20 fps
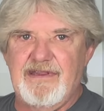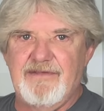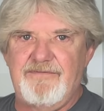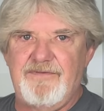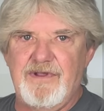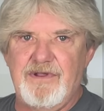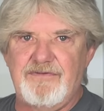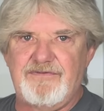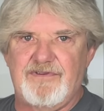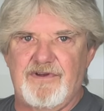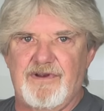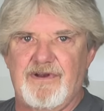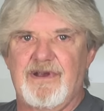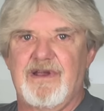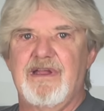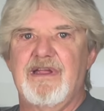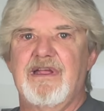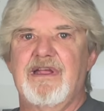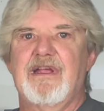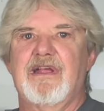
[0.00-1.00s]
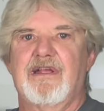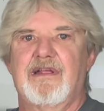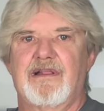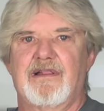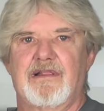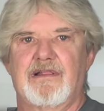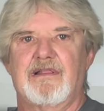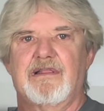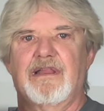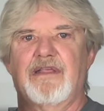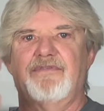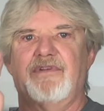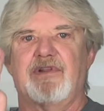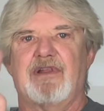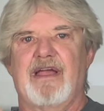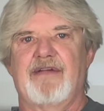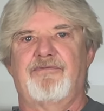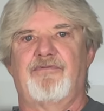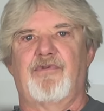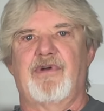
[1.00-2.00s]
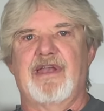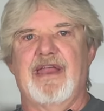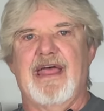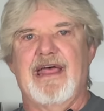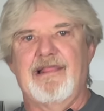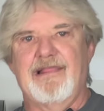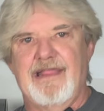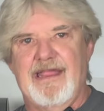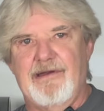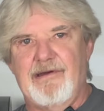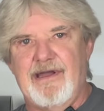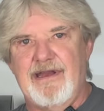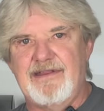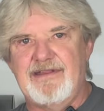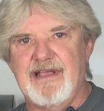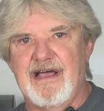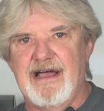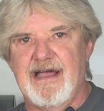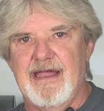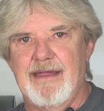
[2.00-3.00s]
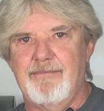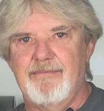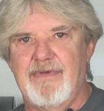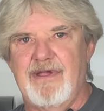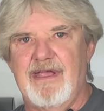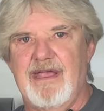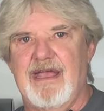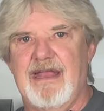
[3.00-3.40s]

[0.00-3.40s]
in the future. Live your life one layer at a time.